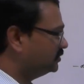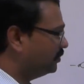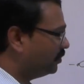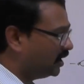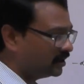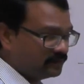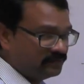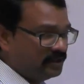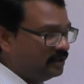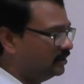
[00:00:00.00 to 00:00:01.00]
a part of
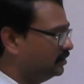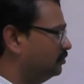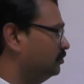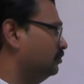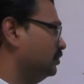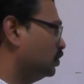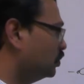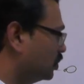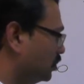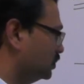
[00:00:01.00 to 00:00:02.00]
the
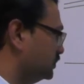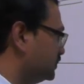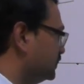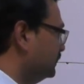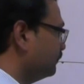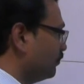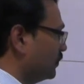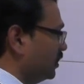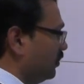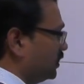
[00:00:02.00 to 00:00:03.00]
root locus.
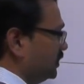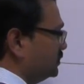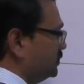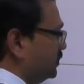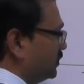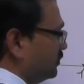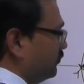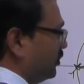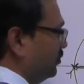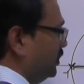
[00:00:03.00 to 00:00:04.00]
Now consider
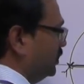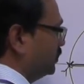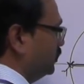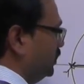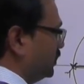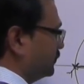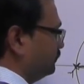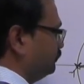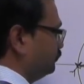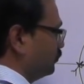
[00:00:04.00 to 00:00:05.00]
from here to here,
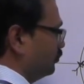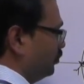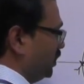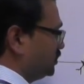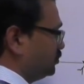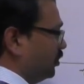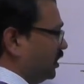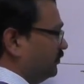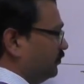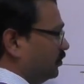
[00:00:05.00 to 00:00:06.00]
plus
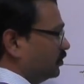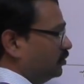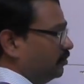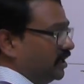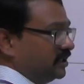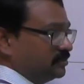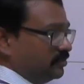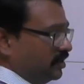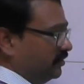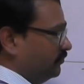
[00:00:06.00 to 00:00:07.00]
0.4 to minus
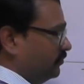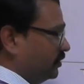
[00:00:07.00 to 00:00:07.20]
0.4.